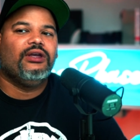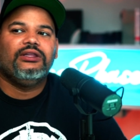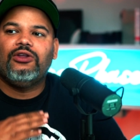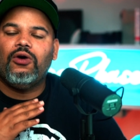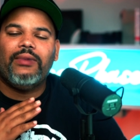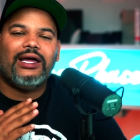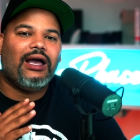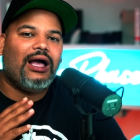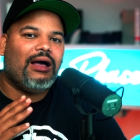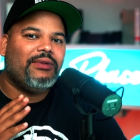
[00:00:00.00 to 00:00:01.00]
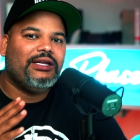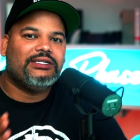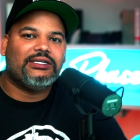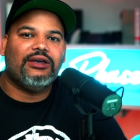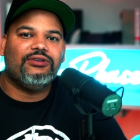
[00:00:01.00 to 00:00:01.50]
Don't matter how many
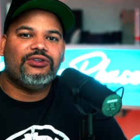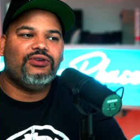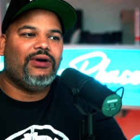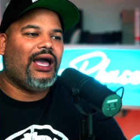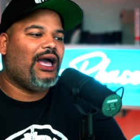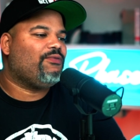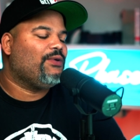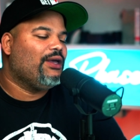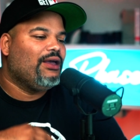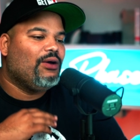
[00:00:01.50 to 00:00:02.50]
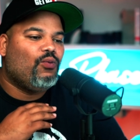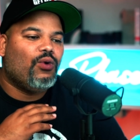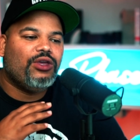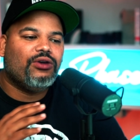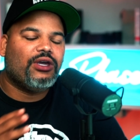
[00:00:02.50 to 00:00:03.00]
skills you have,
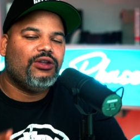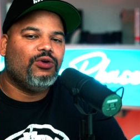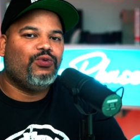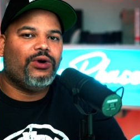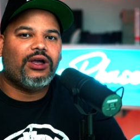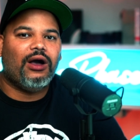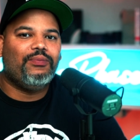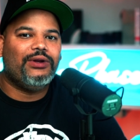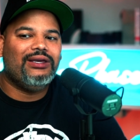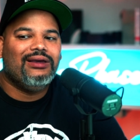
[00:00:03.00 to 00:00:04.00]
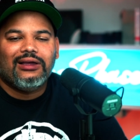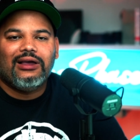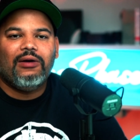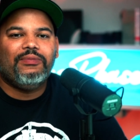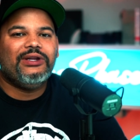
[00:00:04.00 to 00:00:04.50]
what you can do for a company,
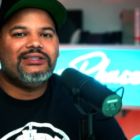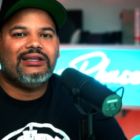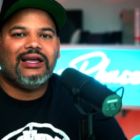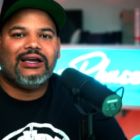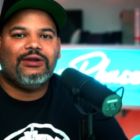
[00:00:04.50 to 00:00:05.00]
companies are not gonna